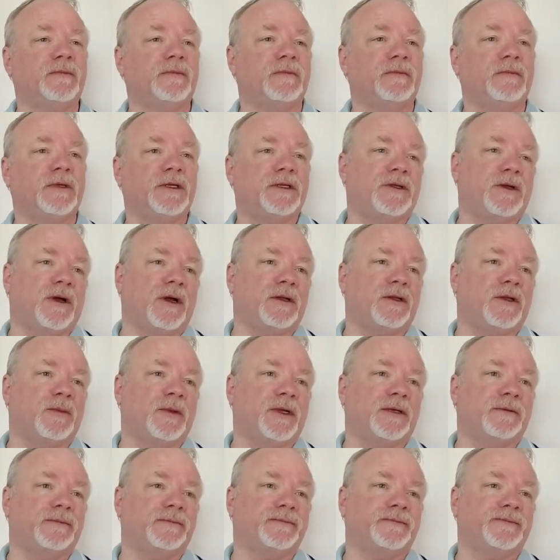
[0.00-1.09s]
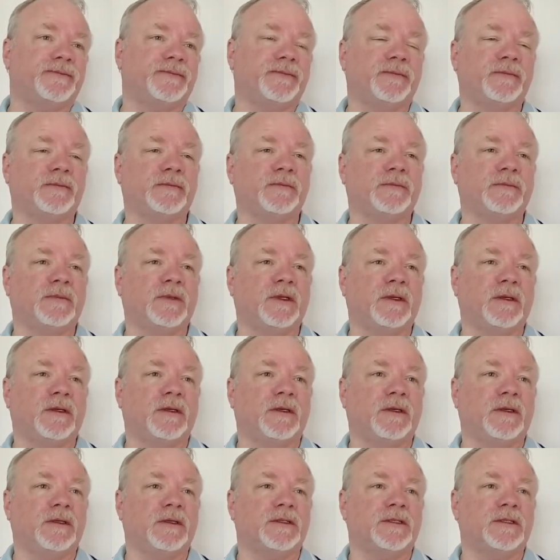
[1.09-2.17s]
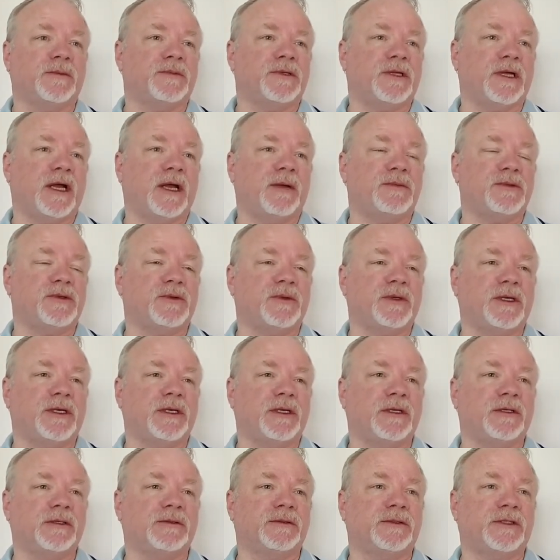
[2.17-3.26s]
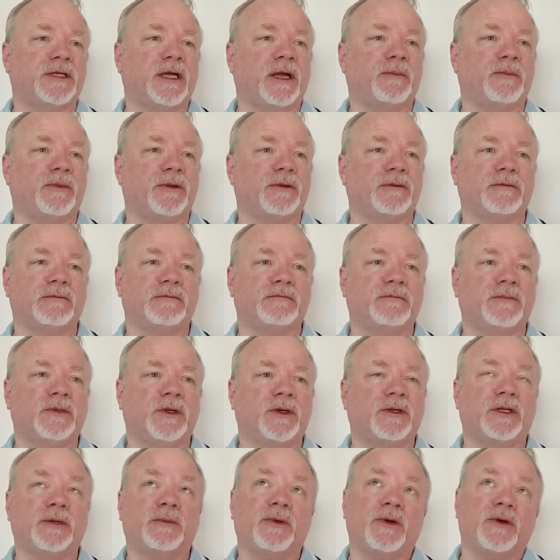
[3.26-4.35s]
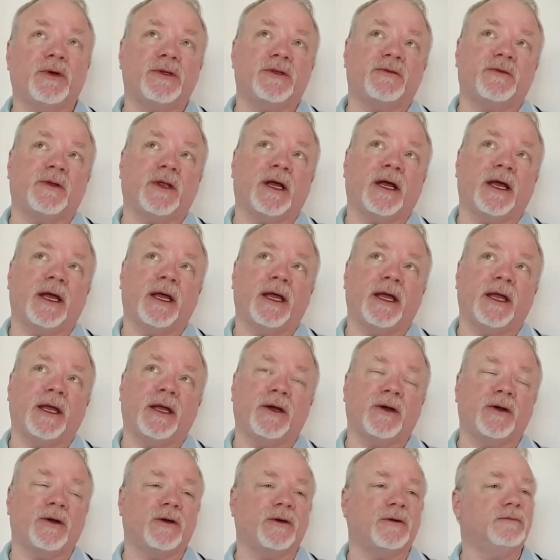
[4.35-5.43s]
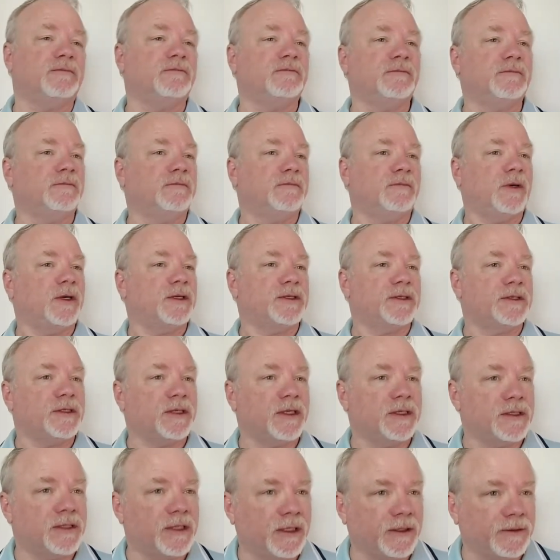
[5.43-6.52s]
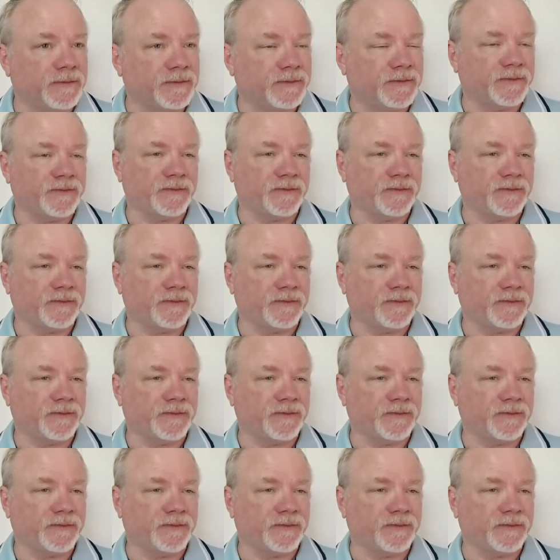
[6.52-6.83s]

they talk to me. Sometimes we uh, stop and look at the birds flying or watch the sunset.